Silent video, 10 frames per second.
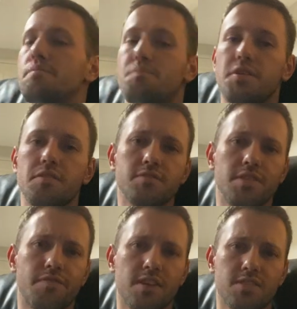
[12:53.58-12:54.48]
peel
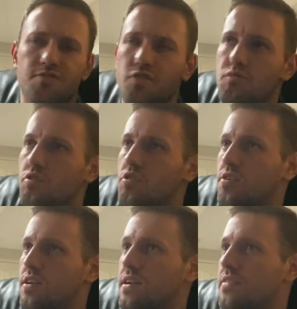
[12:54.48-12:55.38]
defense
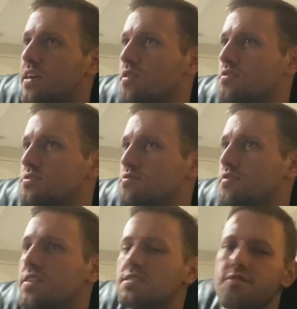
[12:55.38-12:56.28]
footwork, and then also
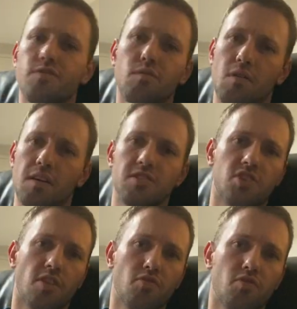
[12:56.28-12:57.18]
defensive footwork in
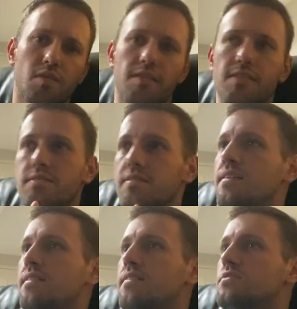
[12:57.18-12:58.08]
general, where
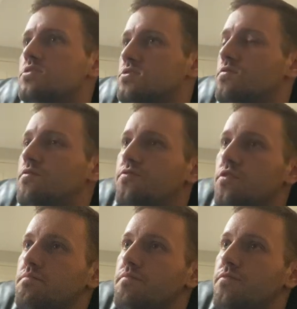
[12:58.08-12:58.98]
just
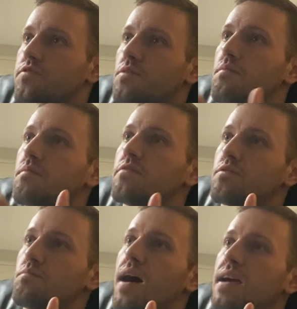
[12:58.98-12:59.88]
from
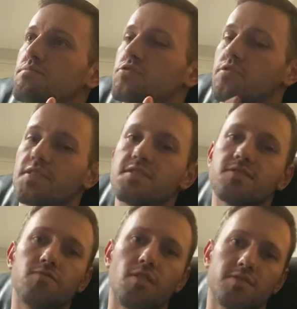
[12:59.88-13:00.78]
my observance,
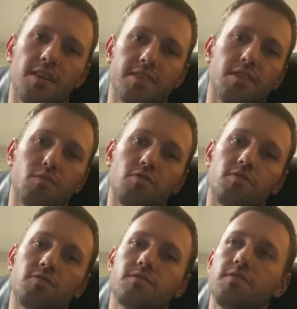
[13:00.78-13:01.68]
it looked like there
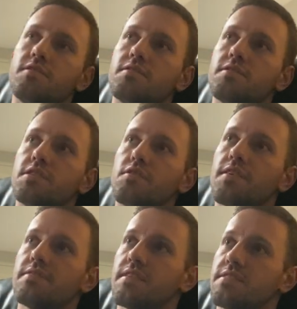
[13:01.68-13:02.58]
were
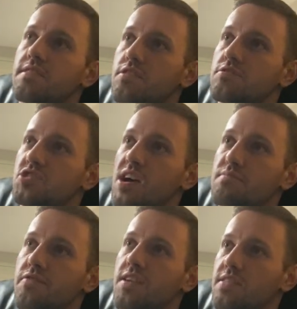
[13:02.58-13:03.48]
they did a good
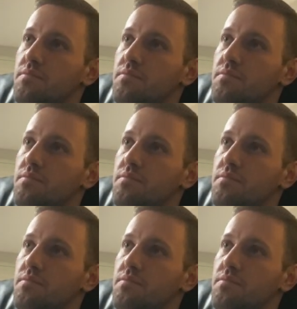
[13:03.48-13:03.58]
job of hitting the